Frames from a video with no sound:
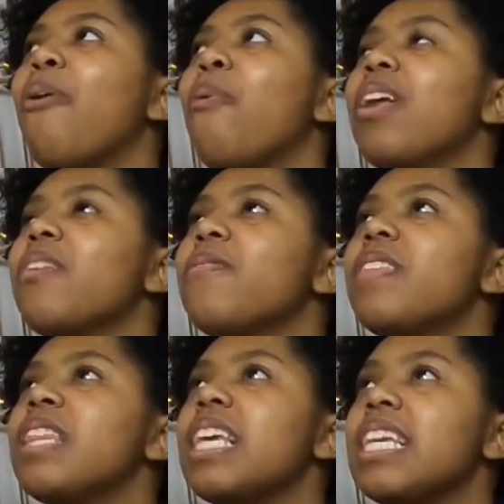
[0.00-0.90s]
one of
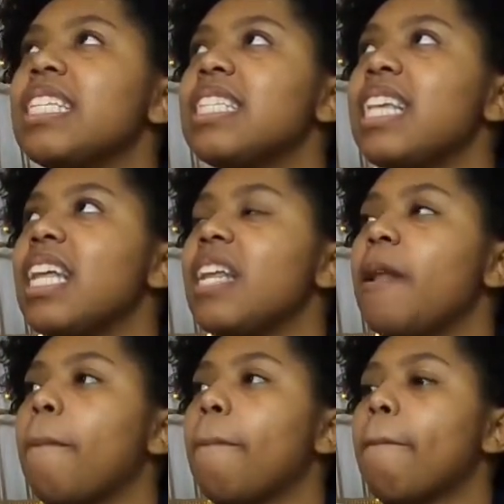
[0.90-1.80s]
the things
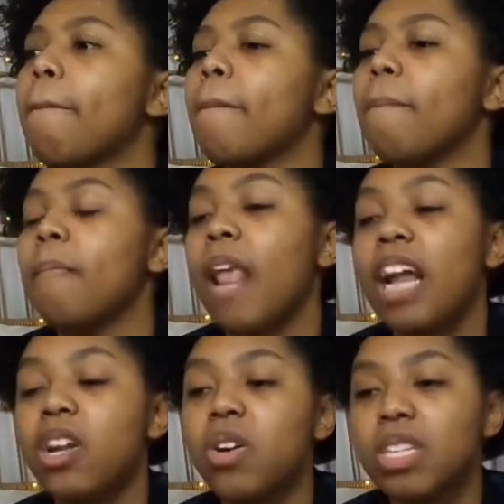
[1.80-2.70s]
that
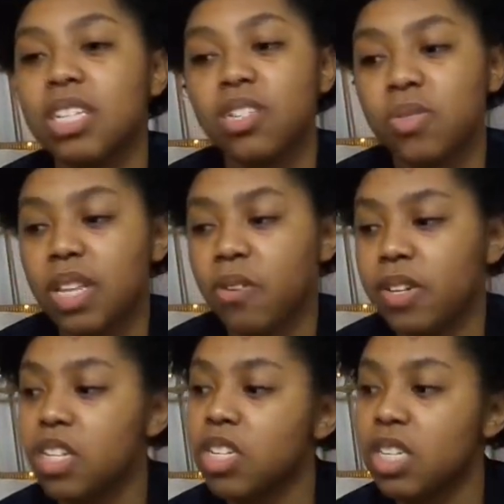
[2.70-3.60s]
I noticed in doing that
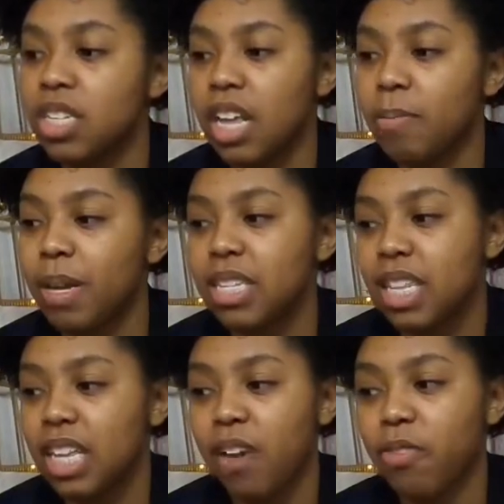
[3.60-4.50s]
research is that
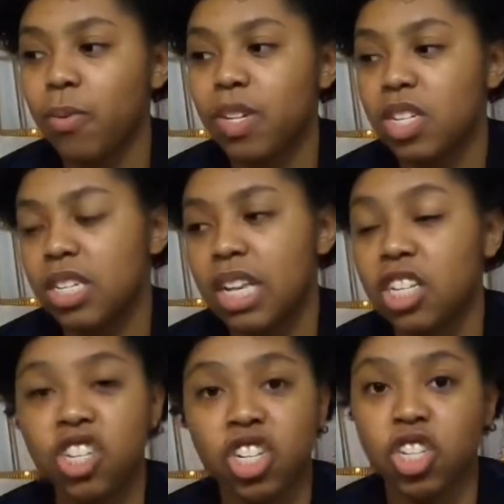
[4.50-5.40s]
basically everyone just
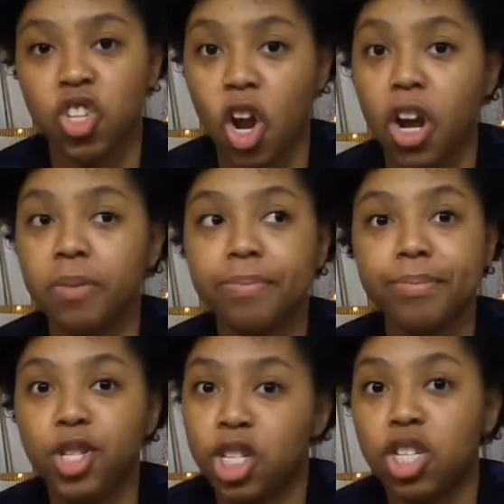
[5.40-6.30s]
says, just start,
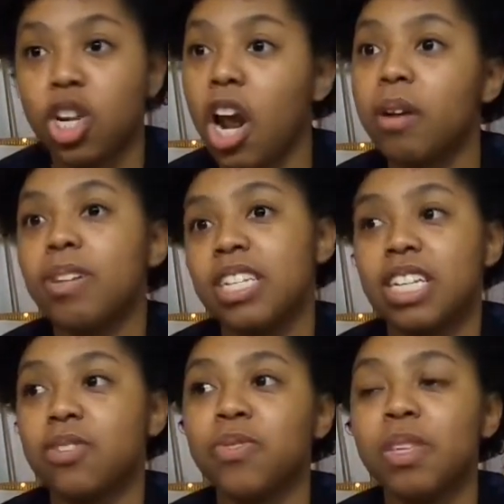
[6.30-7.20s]
just start. It
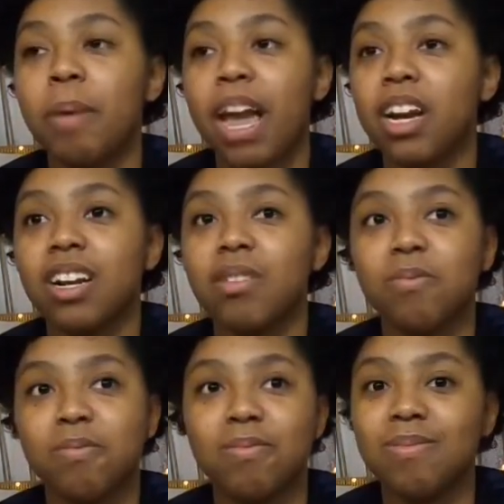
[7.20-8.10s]
doesn't really matter
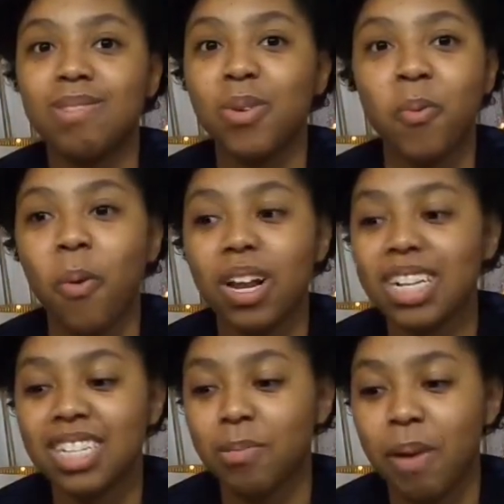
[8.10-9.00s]
what
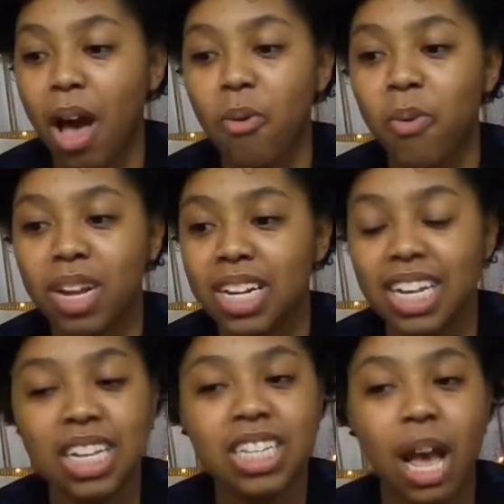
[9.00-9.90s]
it's about, what it
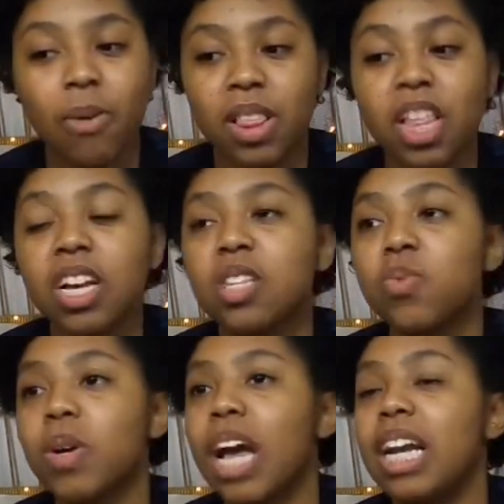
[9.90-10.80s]
is, how it
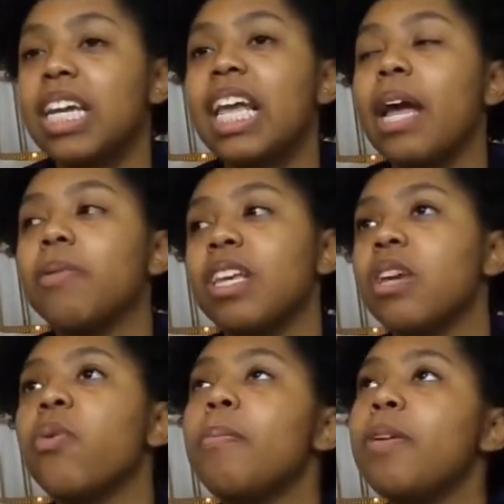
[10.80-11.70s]
looks, what kind of camp, the
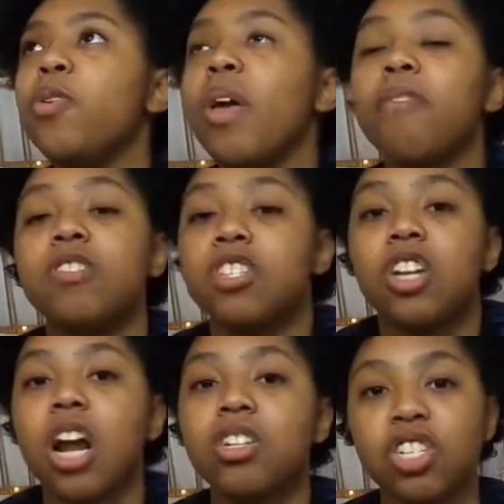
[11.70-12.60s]
equipment you have, just
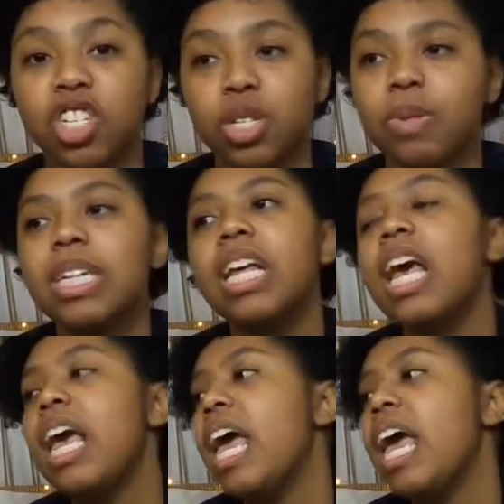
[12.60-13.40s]
start, just do it.